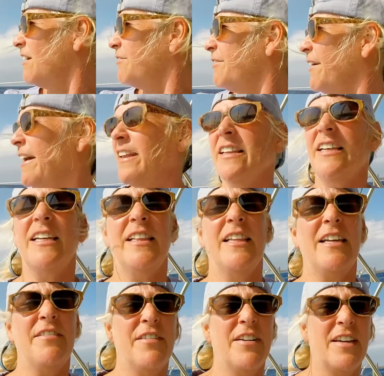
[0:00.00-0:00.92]
Finally
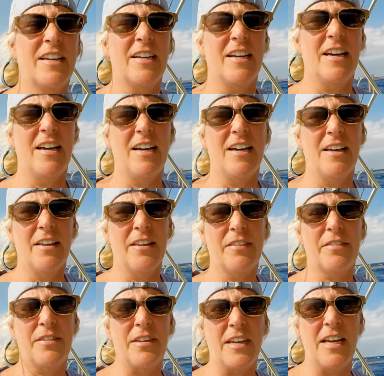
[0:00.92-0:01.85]
leaving
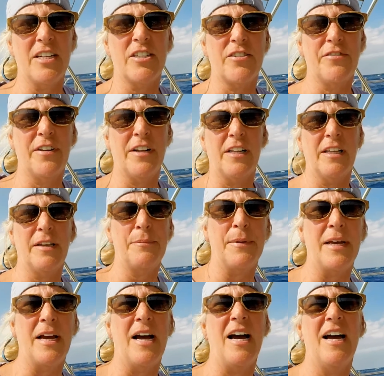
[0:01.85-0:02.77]
the edge of Italy
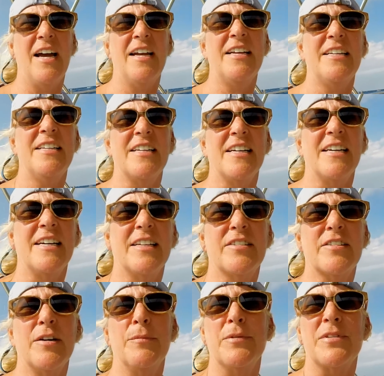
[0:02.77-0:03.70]
behind.
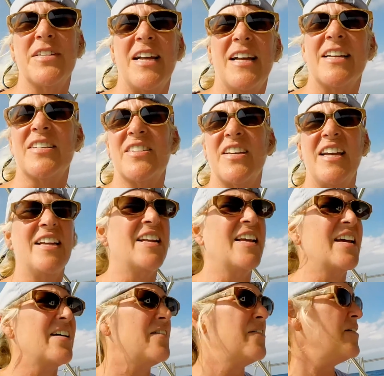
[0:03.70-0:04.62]
It's almost out of sight
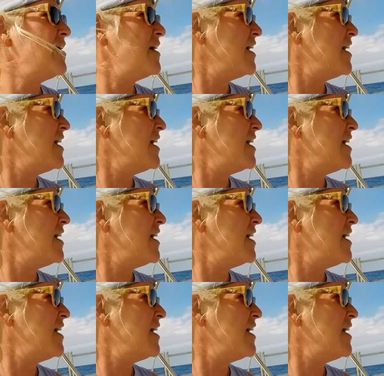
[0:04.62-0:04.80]
now.